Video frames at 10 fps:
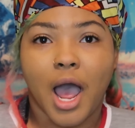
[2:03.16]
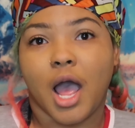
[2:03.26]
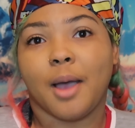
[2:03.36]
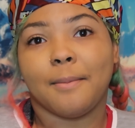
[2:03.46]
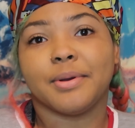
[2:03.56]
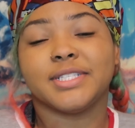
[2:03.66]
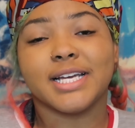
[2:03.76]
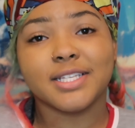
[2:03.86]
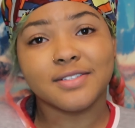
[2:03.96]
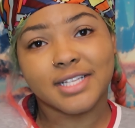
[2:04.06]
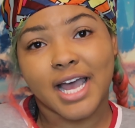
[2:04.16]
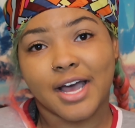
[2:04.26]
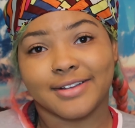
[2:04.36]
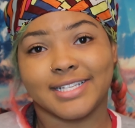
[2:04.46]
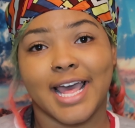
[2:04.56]
protective
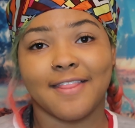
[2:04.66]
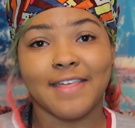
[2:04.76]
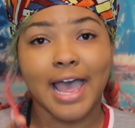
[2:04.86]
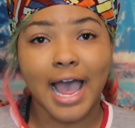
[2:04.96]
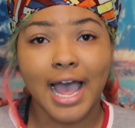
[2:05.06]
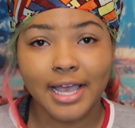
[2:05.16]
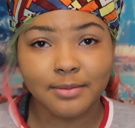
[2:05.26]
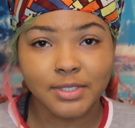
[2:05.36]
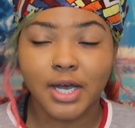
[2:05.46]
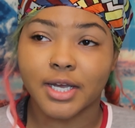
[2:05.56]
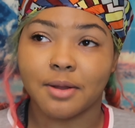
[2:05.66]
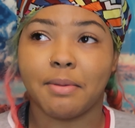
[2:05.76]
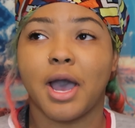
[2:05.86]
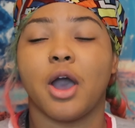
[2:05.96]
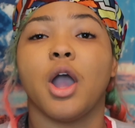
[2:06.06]
styles that I am talking
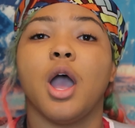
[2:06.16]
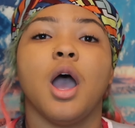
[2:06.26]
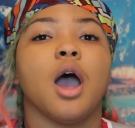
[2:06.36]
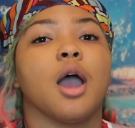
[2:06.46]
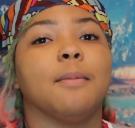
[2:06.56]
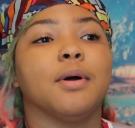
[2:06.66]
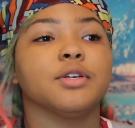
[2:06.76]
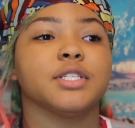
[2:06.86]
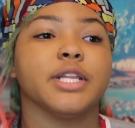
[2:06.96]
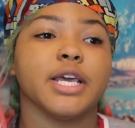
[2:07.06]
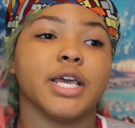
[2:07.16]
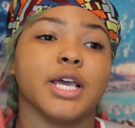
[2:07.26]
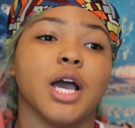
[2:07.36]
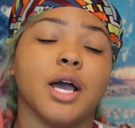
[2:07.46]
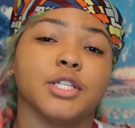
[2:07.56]
about are
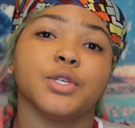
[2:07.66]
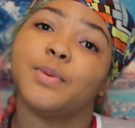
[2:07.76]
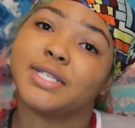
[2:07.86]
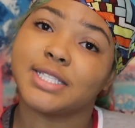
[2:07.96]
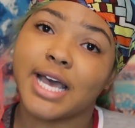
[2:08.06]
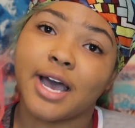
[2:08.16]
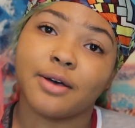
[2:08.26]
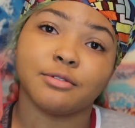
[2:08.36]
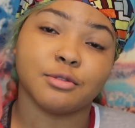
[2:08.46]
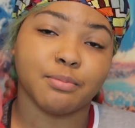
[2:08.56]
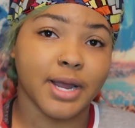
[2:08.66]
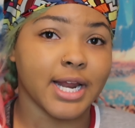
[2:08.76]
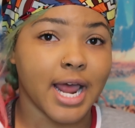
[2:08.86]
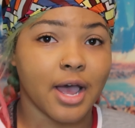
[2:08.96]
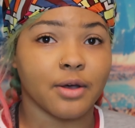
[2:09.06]
mostly twist outs,
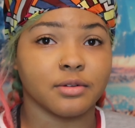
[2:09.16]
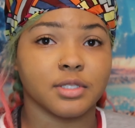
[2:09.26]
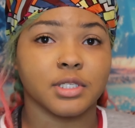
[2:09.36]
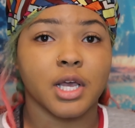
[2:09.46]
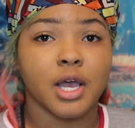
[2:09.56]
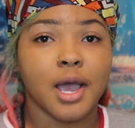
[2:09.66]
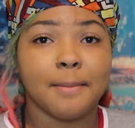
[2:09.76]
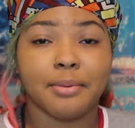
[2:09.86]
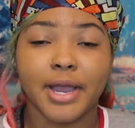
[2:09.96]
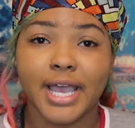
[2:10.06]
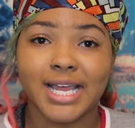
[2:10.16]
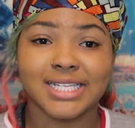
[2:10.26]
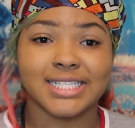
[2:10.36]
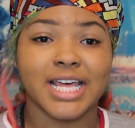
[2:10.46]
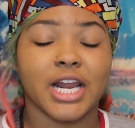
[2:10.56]
braid outs,
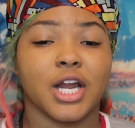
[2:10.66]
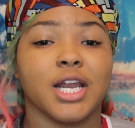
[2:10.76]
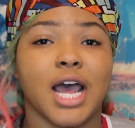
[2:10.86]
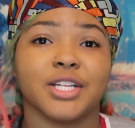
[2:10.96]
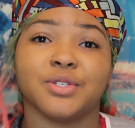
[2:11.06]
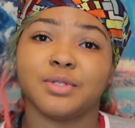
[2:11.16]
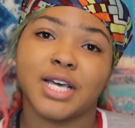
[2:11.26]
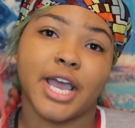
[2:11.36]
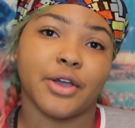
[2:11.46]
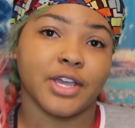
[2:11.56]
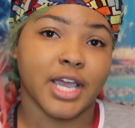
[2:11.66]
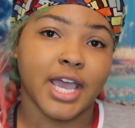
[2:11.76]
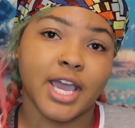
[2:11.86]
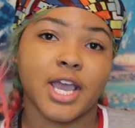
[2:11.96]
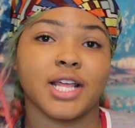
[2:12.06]
braids that are not too tight on your
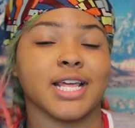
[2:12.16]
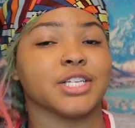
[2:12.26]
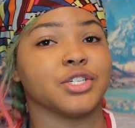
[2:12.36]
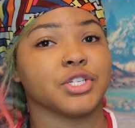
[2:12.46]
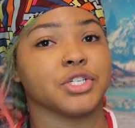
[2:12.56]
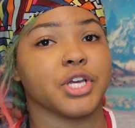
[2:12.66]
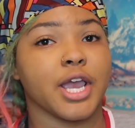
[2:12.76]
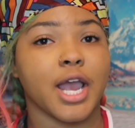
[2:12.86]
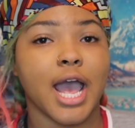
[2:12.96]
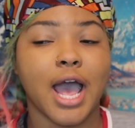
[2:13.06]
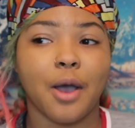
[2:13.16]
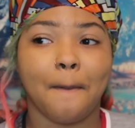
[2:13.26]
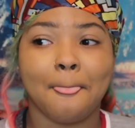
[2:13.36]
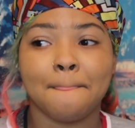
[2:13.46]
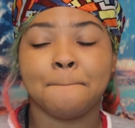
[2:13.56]
hair, that stretches your hair
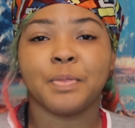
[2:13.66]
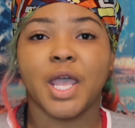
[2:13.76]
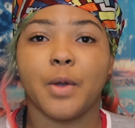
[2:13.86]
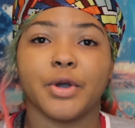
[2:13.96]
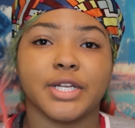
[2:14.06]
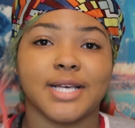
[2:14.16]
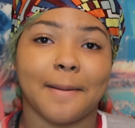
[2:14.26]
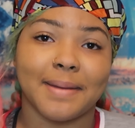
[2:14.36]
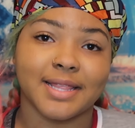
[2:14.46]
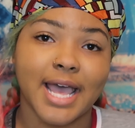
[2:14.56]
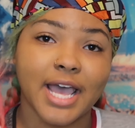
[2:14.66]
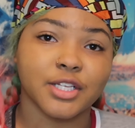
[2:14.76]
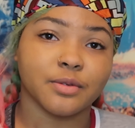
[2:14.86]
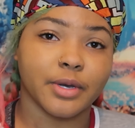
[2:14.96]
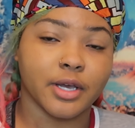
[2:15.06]
out, and we're going to talk about
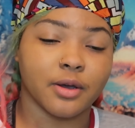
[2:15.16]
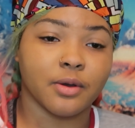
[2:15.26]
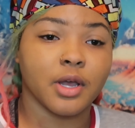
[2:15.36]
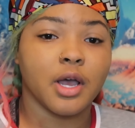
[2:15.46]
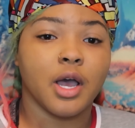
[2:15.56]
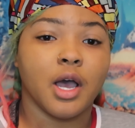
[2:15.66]
that as well.